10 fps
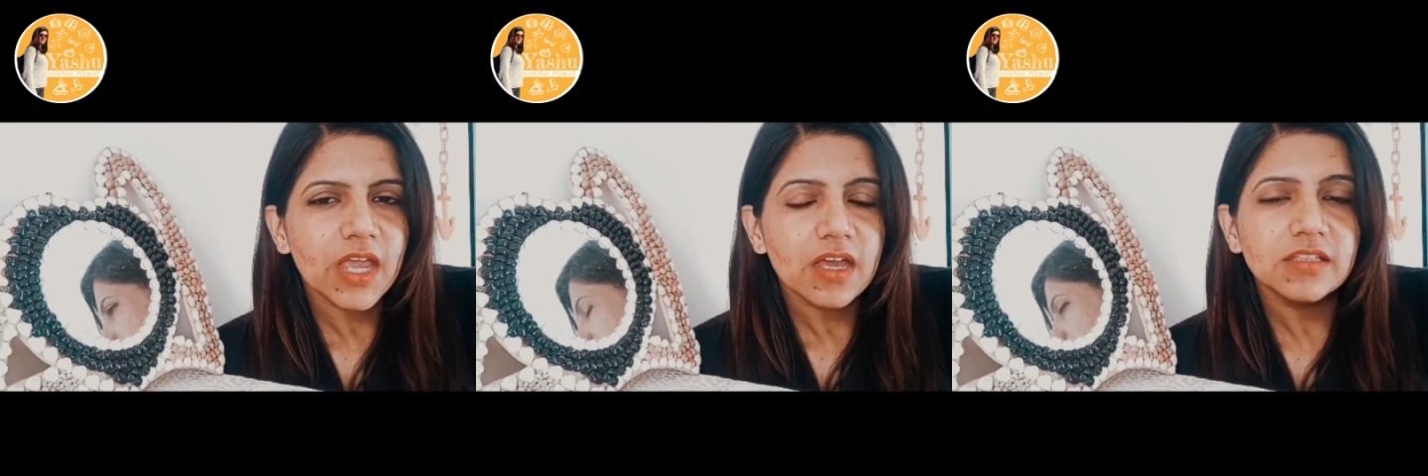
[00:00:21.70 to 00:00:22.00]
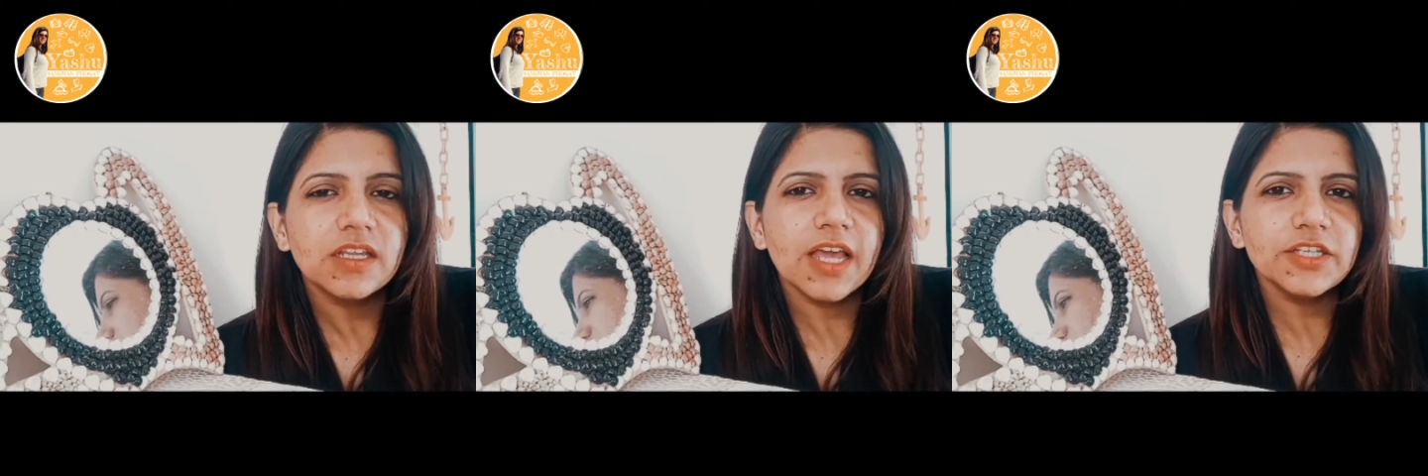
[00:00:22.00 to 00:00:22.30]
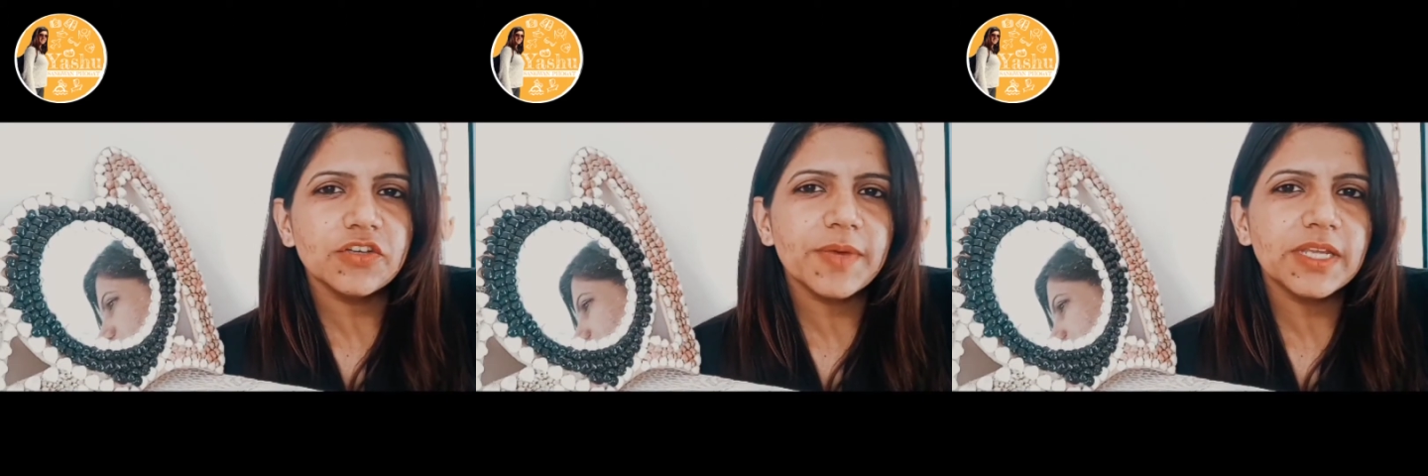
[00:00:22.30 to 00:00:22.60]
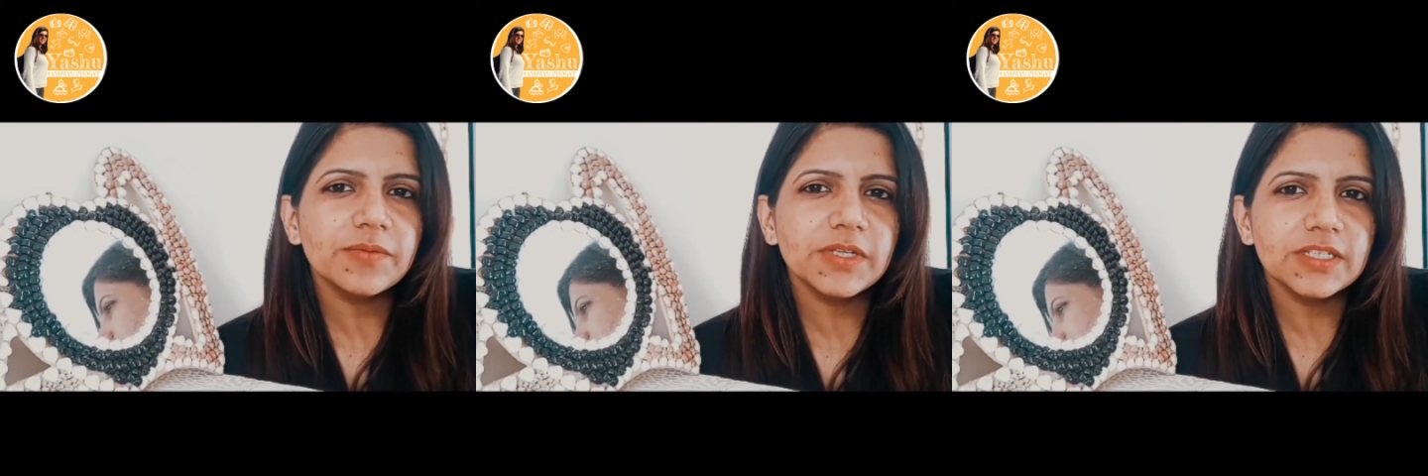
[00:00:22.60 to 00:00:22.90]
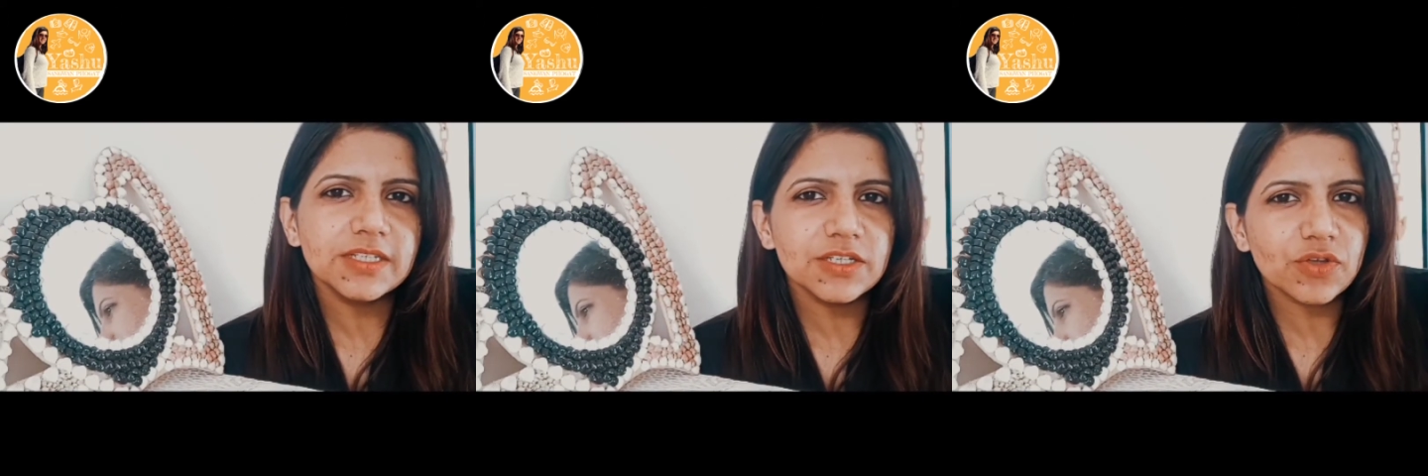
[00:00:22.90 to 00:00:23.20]
in the light of pandemic
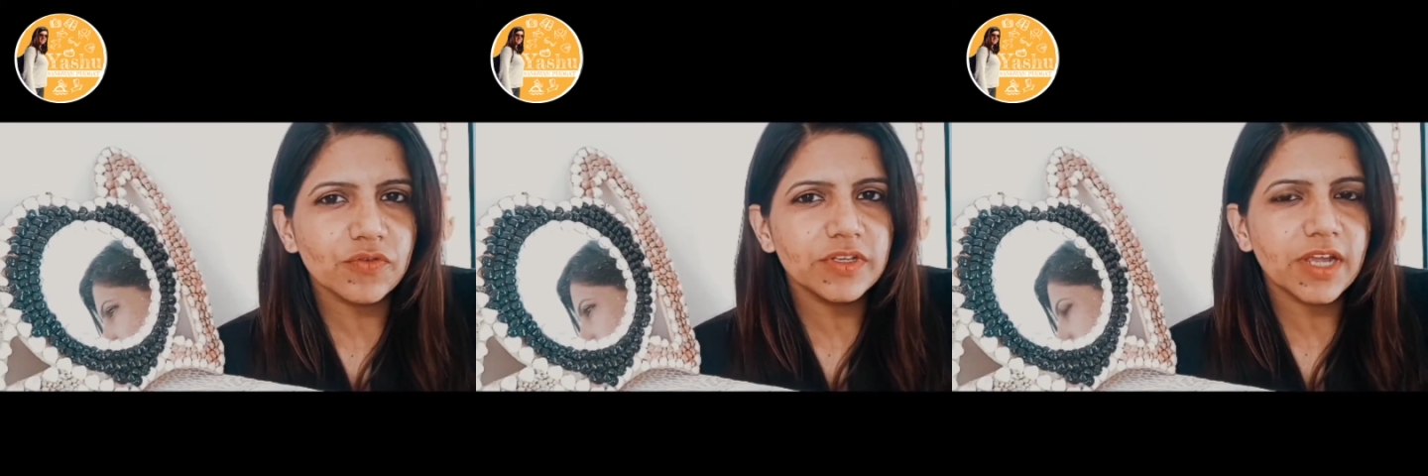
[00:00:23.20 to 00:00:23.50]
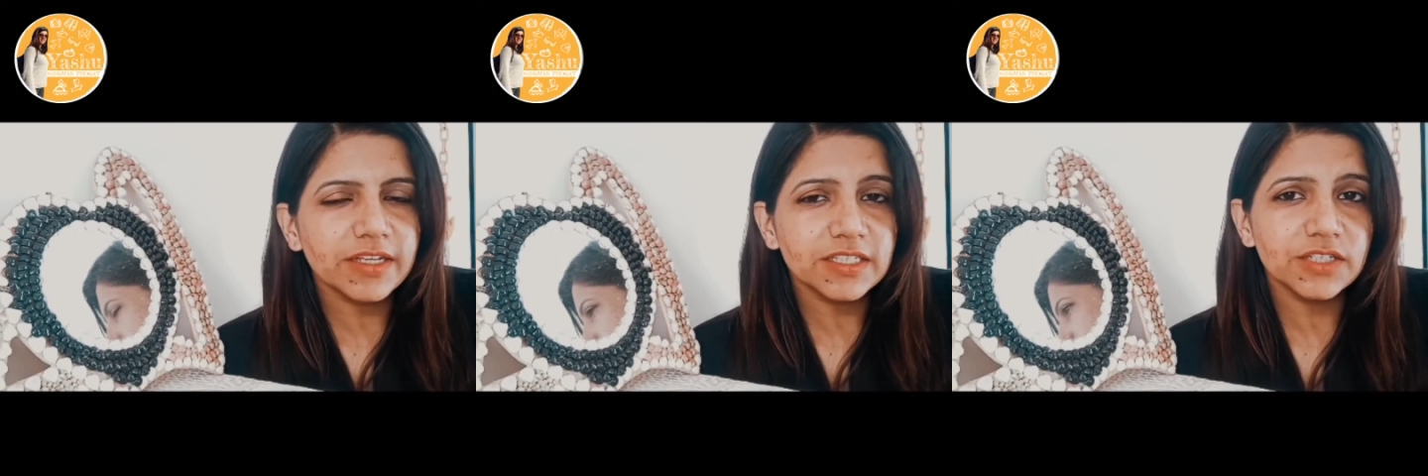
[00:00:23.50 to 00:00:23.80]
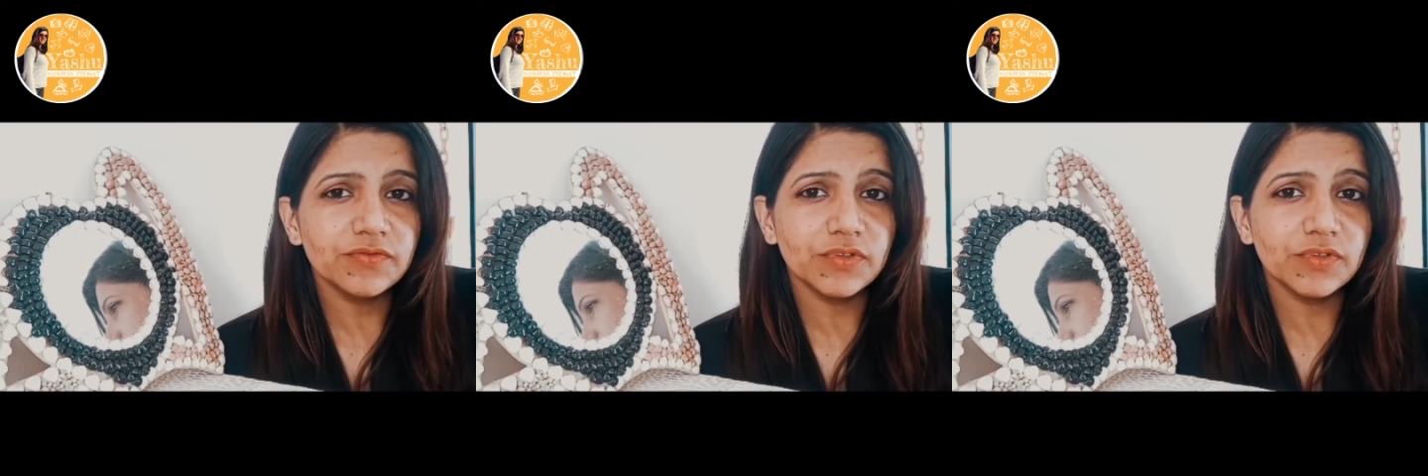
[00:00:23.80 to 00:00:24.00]
disease COVID-19,